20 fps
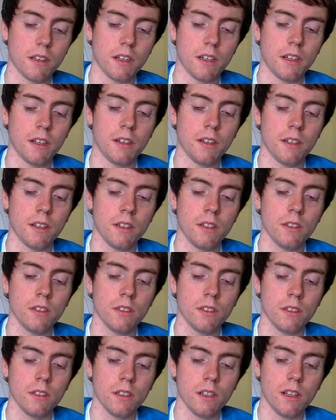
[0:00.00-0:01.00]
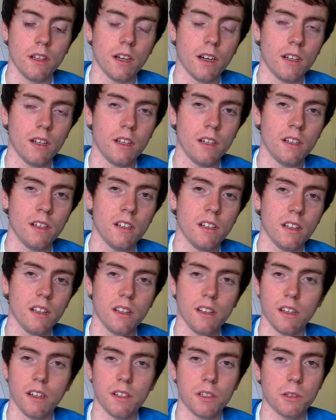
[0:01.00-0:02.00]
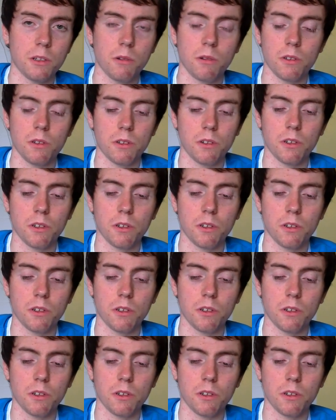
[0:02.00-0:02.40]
Lila Lightsworn